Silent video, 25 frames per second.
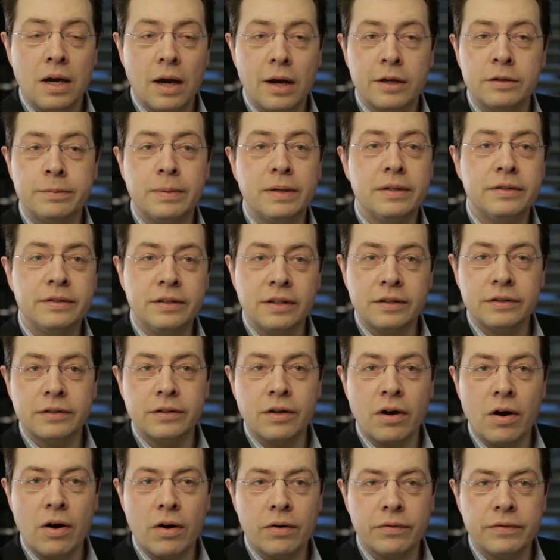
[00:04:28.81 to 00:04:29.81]
I spent six
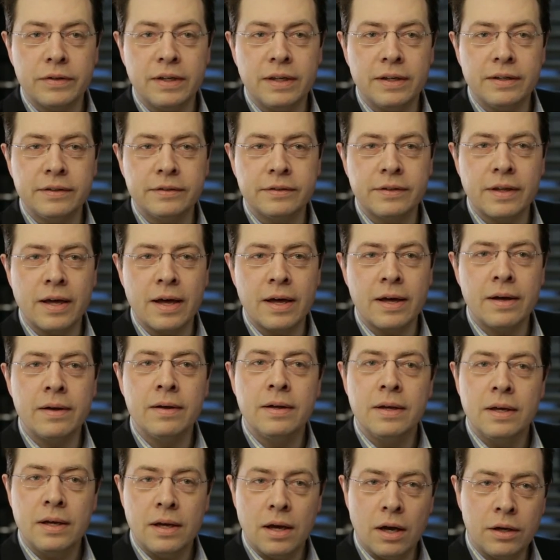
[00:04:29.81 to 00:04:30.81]
and a half years there,
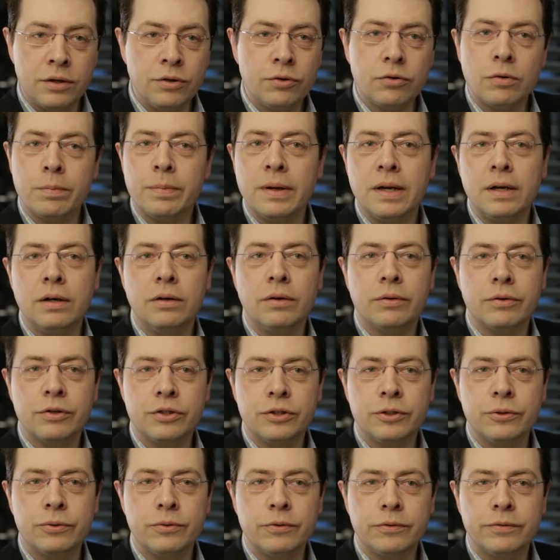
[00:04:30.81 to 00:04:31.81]
a European long
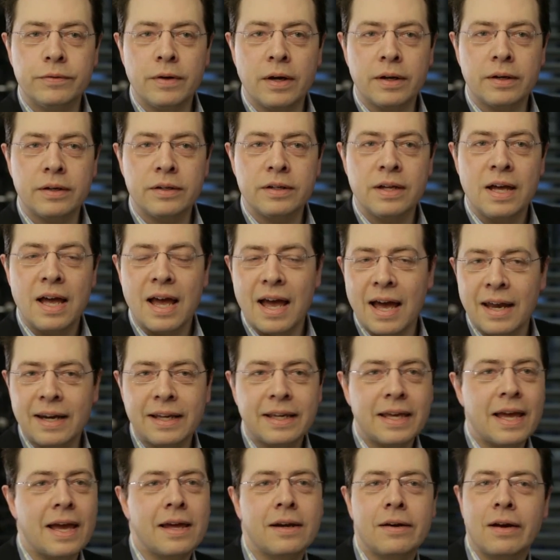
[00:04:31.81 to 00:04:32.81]
short fund, and
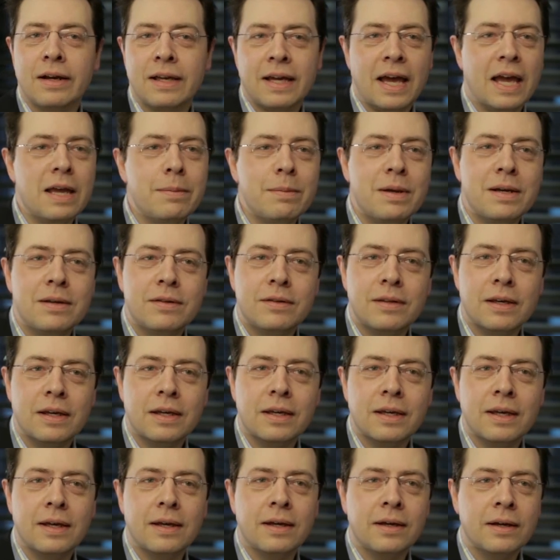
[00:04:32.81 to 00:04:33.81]
again I came in
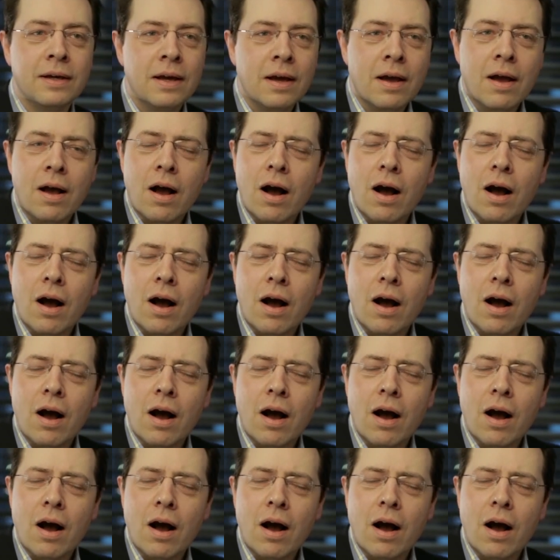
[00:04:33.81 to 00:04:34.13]
thinking